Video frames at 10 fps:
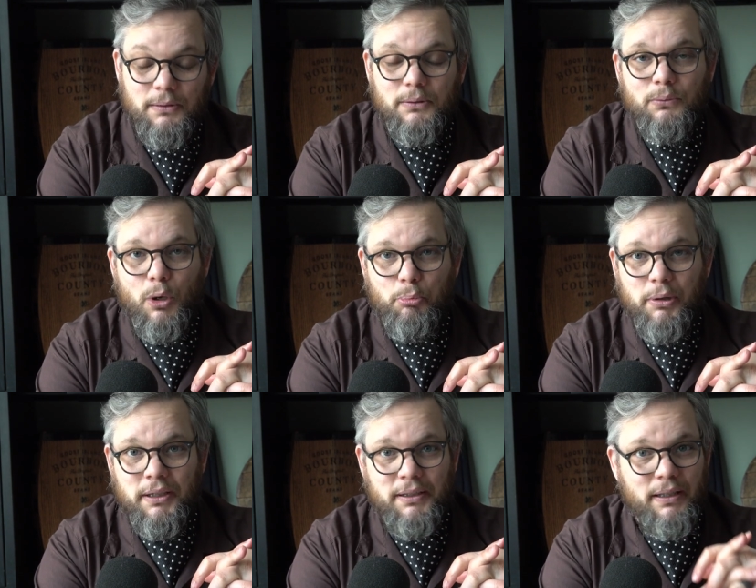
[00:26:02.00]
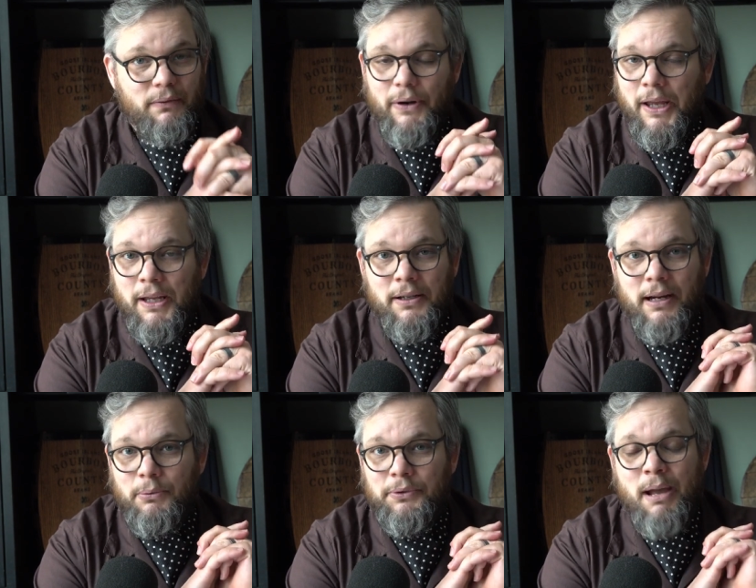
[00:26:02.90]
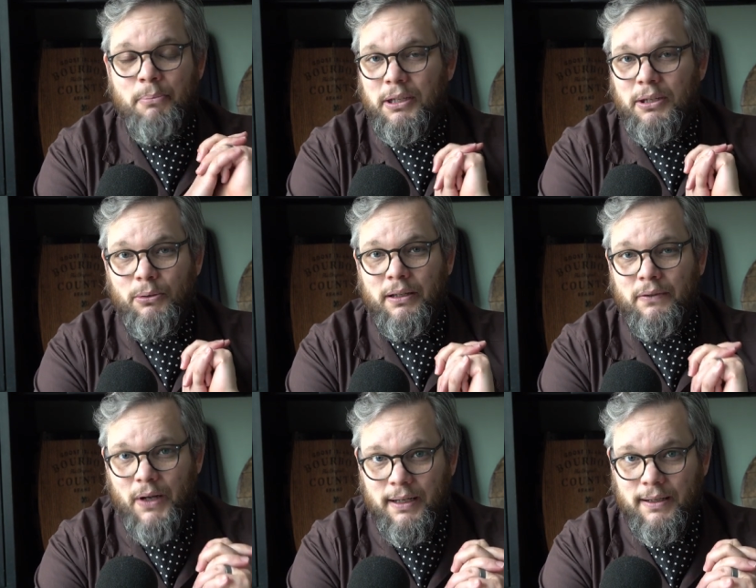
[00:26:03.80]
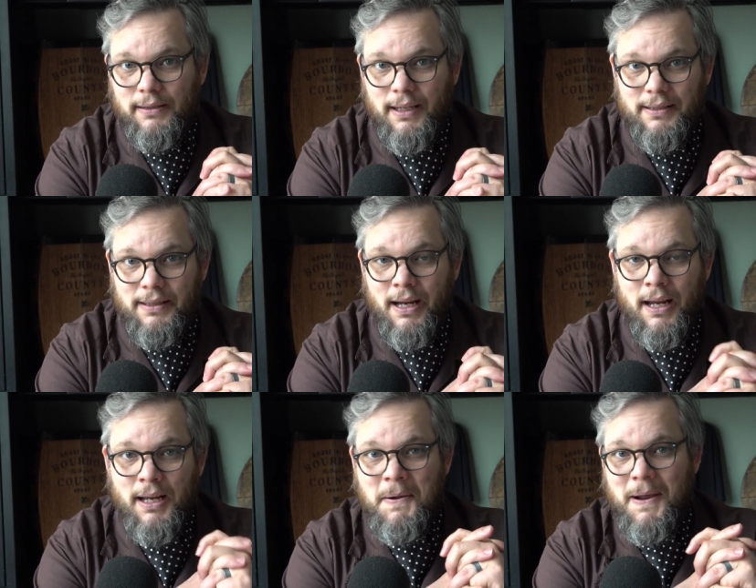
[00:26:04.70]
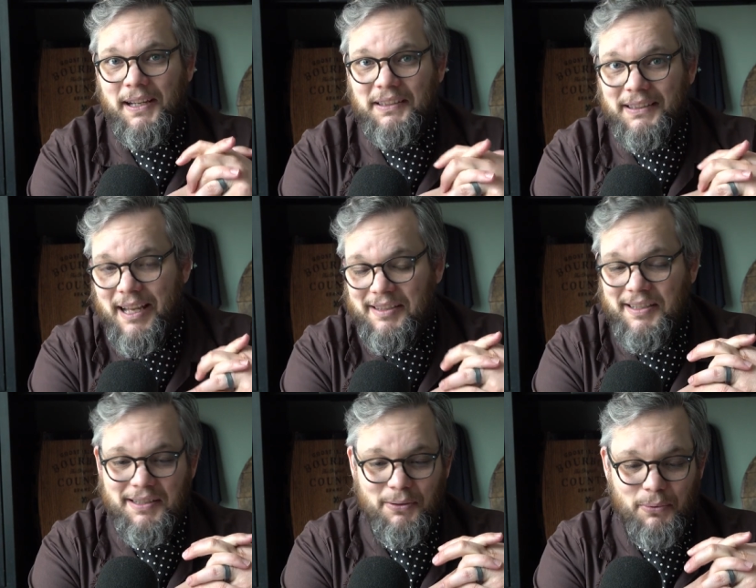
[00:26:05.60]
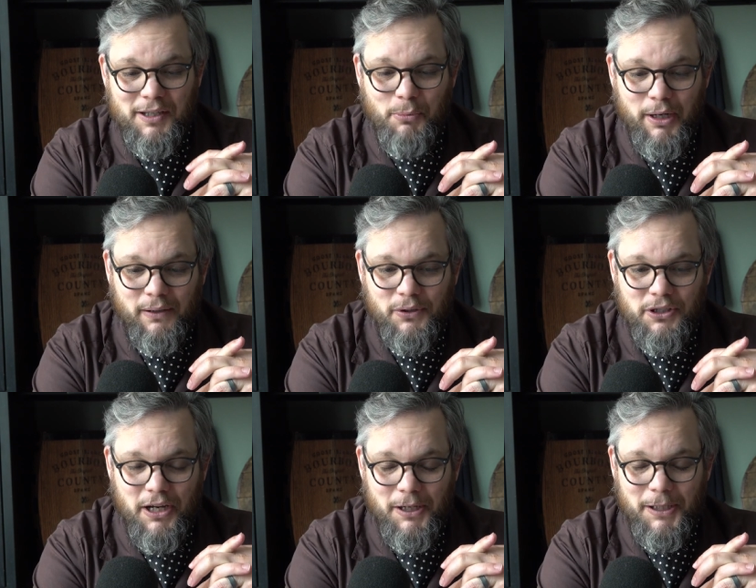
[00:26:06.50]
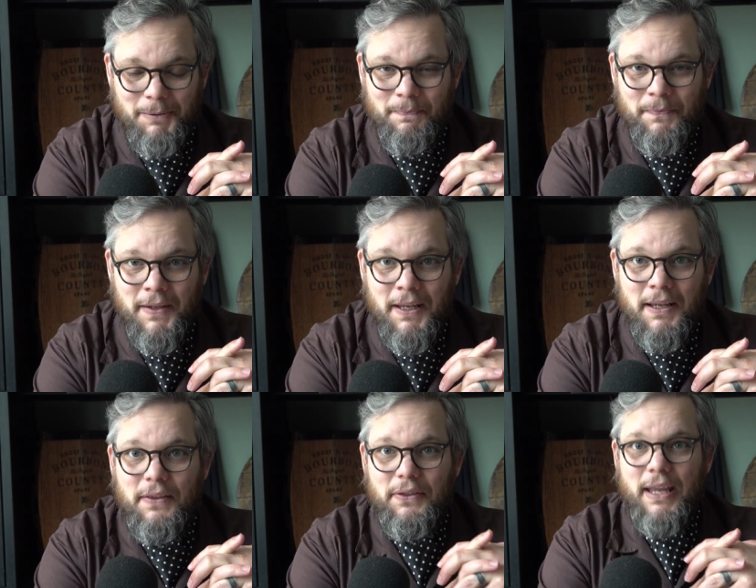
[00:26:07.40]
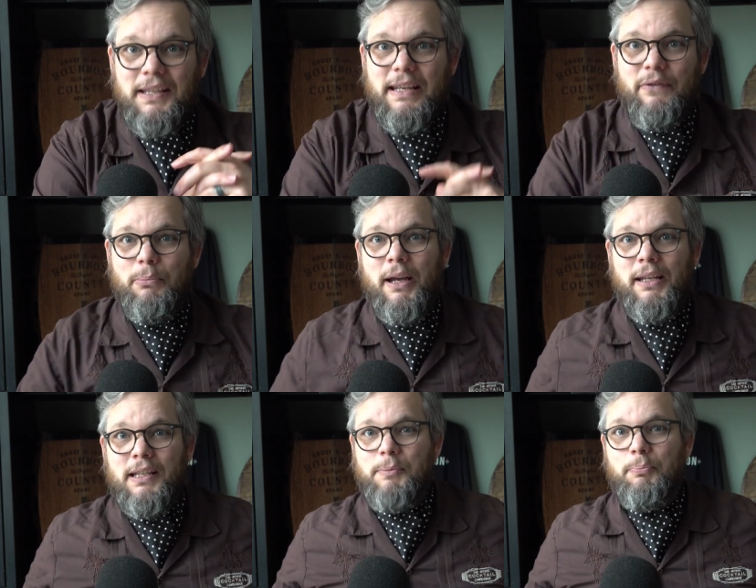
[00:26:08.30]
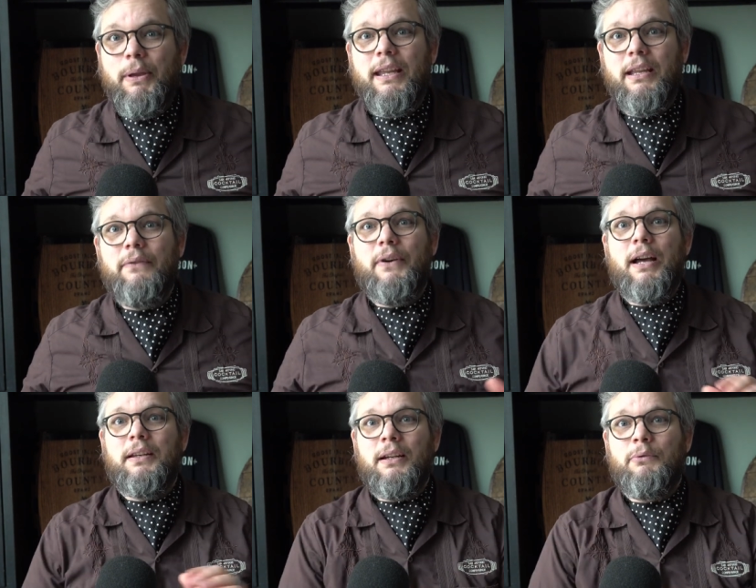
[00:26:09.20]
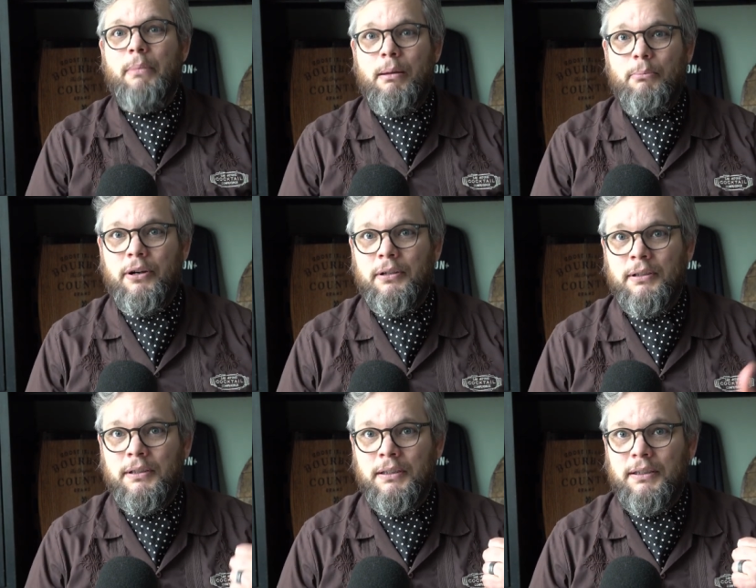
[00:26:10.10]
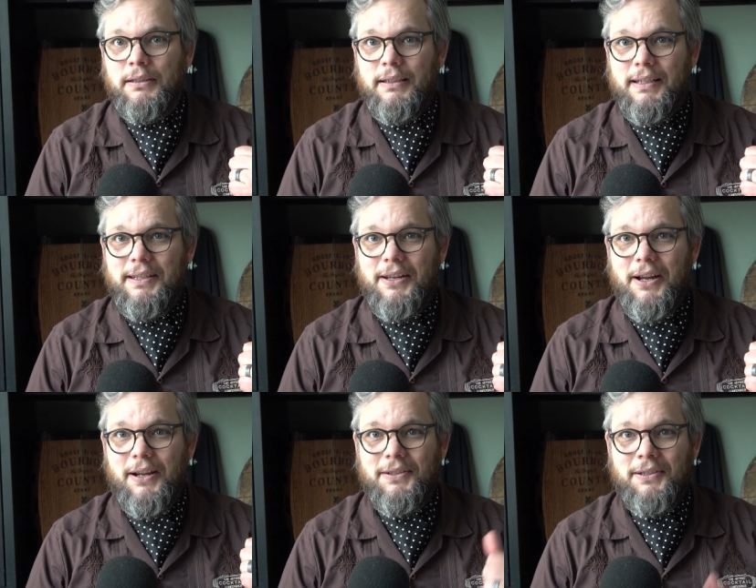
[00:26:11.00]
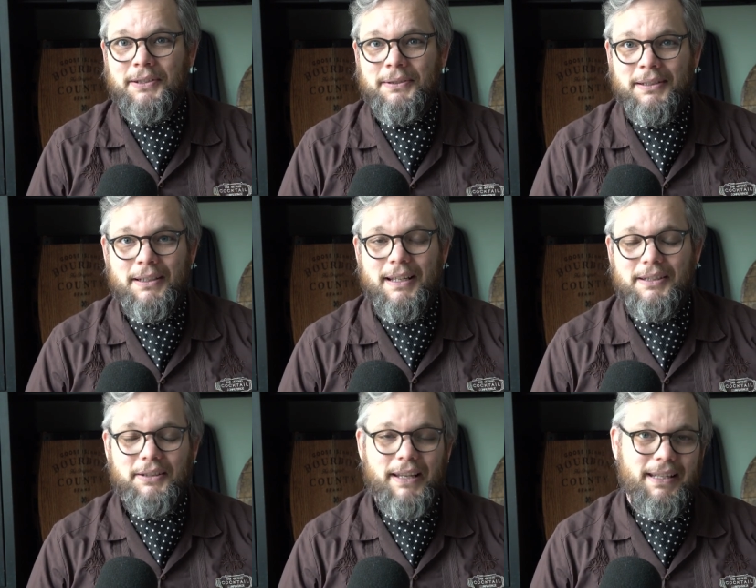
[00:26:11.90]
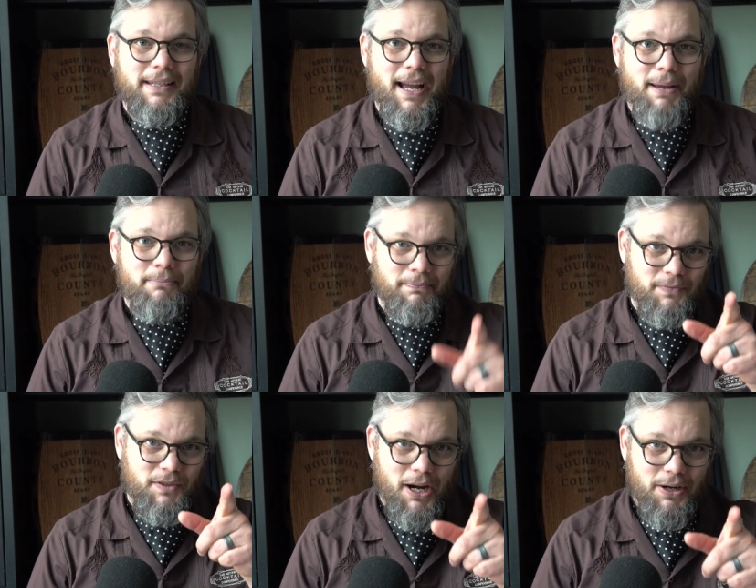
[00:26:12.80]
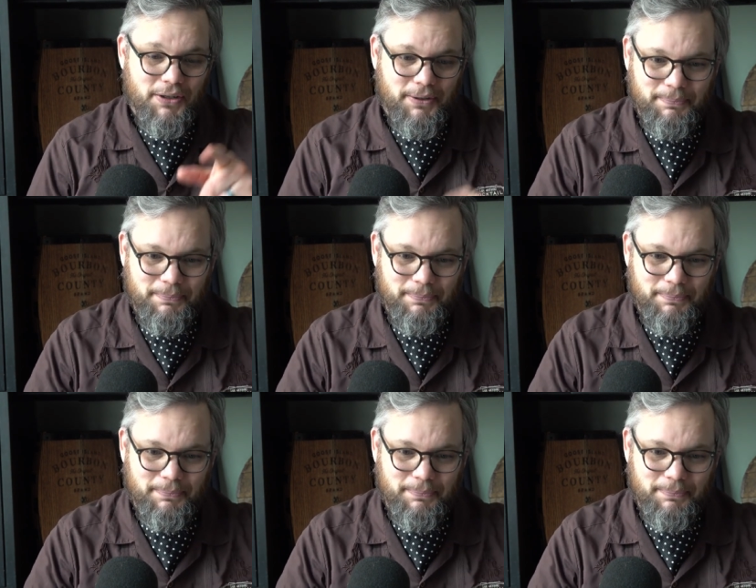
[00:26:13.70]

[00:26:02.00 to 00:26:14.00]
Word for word: won't be. And Fred, I will not be doing a vodka tasting unless it's to raise money for charity. Thanks, everybody. And speaking of vodka, remember, it sucks. Until next time, cheers.